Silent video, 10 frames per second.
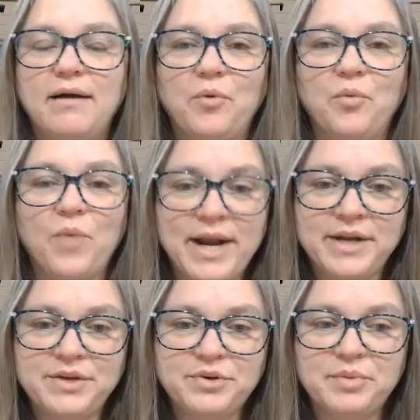When I
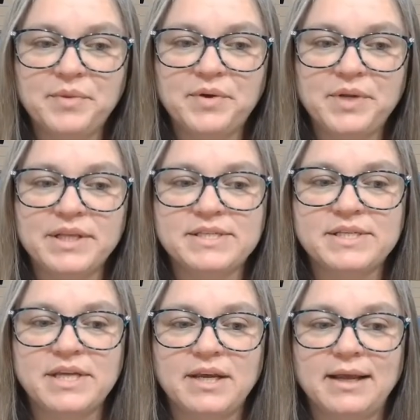do a promoted
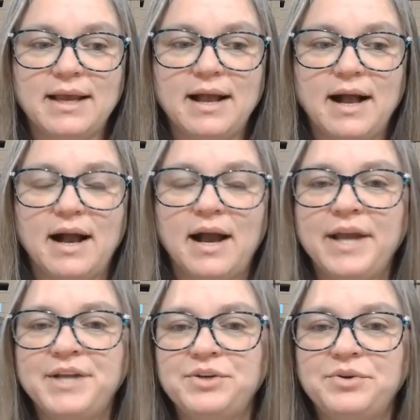listing, I
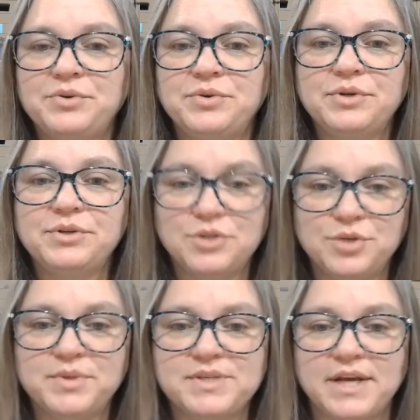do
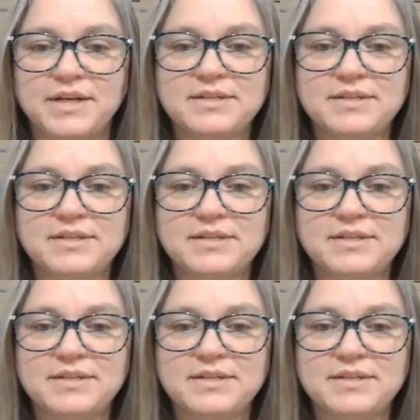2%.